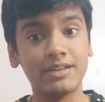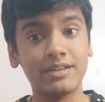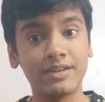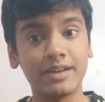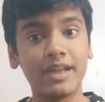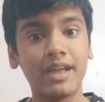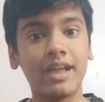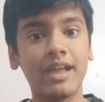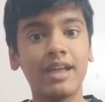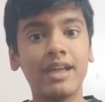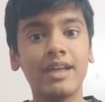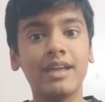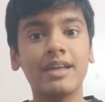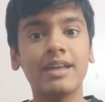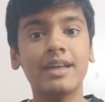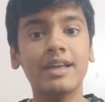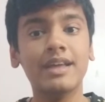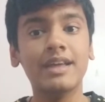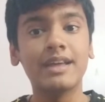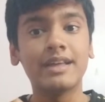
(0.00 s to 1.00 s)
Okay,
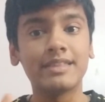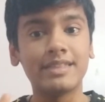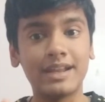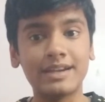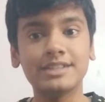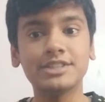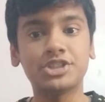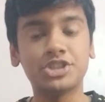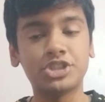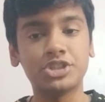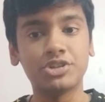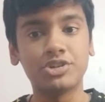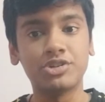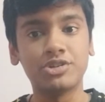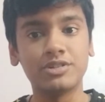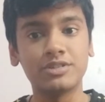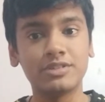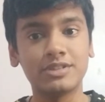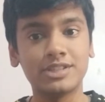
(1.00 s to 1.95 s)
that is sure.